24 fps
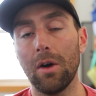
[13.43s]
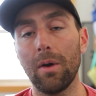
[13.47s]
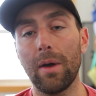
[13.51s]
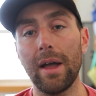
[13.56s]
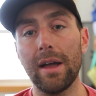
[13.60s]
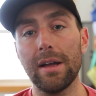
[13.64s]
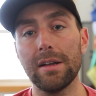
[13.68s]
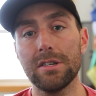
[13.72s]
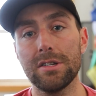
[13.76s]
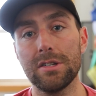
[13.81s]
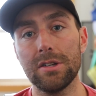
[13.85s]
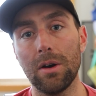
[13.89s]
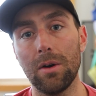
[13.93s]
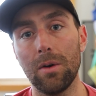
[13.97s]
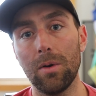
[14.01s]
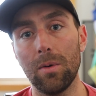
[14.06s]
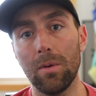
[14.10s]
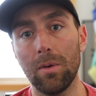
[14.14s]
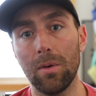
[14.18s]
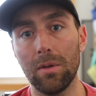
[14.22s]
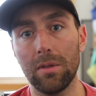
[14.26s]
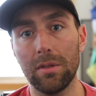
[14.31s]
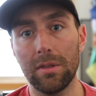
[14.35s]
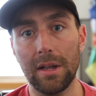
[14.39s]
Okay,
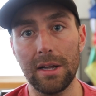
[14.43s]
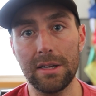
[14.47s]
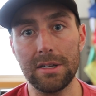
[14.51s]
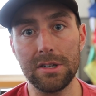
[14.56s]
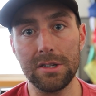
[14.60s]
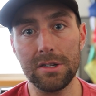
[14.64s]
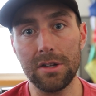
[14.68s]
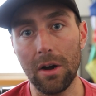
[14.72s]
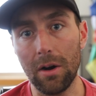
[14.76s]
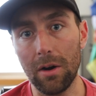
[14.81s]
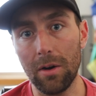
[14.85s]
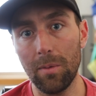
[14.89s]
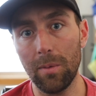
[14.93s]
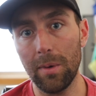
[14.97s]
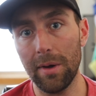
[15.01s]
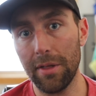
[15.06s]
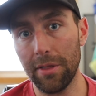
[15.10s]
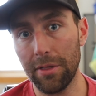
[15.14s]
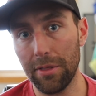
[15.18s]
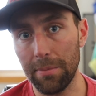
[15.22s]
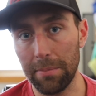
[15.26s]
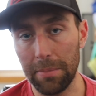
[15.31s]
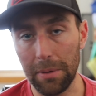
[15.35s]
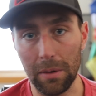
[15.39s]
so let's start
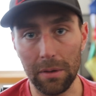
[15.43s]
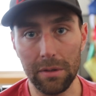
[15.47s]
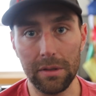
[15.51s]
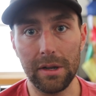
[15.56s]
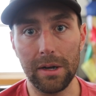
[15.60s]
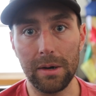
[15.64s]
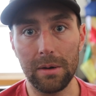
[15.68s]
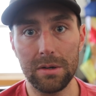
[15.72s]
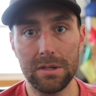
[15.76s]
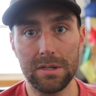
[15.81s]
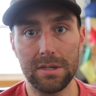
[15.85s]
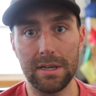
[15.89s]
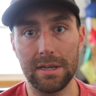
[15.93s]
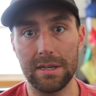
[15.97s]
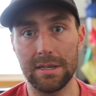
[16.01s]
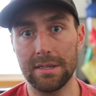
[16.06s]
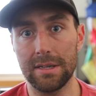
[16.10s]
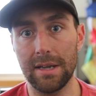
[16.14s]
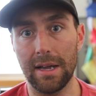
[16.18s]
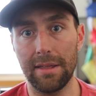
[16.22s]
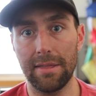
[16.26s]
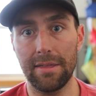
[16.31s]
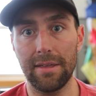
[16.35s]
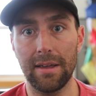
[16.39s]
with build notes,
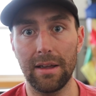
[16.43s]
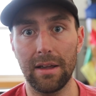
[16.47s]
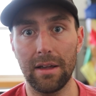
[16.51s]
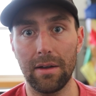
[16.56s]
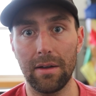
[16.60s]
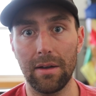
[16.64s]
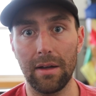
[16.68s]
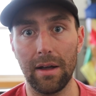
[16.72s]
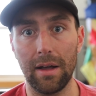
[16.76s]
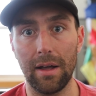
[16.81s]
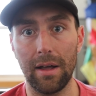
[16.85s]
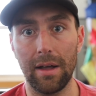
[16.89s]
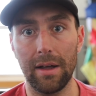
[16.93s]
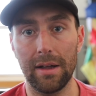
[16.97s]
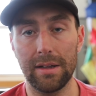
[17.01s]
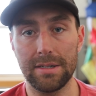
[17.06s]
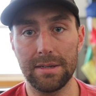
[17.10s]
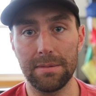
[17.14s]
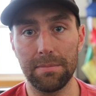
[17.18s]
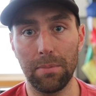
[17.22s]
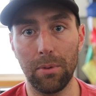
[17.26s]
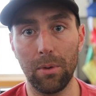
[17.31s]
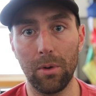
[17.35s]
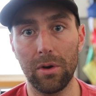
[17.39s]
as I think
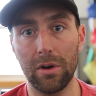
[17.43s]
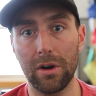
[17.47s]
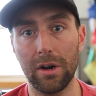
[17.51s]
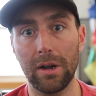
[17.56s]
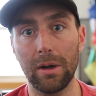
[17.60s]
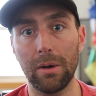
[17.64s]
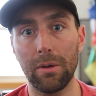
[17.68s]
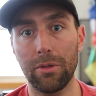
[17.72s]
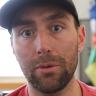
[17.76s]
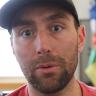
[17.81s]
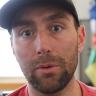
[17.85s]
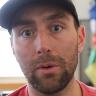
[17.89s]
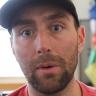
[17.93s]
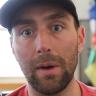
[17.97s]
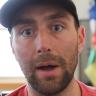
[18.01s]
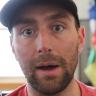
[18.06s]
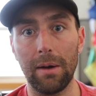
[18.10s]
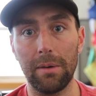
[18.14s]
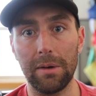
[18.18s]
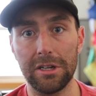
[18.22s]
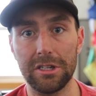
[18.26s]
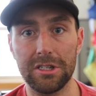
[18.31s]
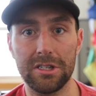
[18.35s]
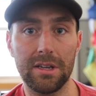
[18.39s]
it's important to go through
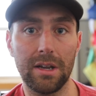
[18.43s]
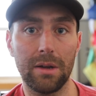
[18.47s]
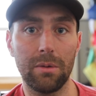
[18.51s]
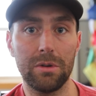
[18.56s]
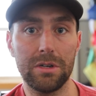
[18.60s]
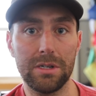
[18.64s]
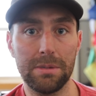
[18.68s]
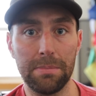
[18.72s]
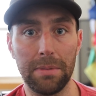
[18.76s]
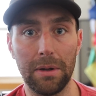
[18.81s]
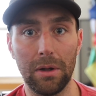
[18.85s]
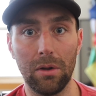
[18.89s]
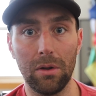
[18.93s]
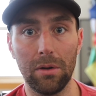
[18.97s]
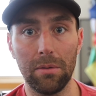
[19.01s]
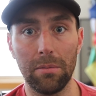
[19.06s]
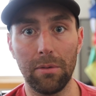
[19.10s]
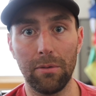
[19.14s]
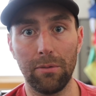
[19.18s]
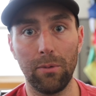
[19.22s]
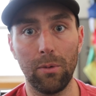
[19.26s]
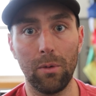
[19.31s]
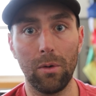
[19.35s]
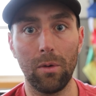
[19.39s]
how each sled was built
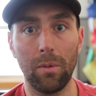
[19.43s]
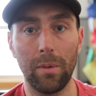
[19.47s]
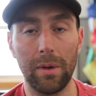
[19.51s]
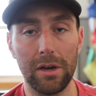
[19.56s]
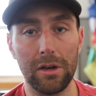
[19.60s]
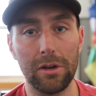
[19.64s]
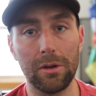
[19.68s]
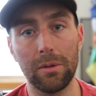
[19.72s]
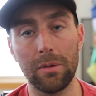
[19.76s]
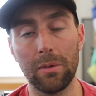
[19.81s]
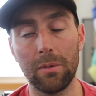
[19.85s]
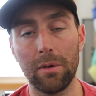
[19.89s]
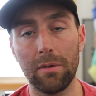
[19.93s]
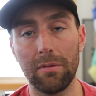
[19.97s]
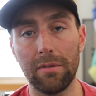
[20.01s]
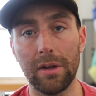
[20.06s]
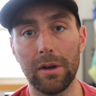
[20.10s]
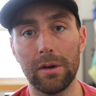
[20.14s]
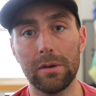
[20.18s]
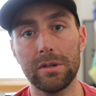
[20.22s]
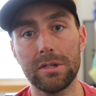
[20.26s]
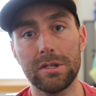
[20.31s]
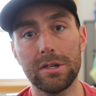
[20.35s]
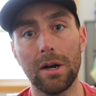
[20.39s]
before we do the review.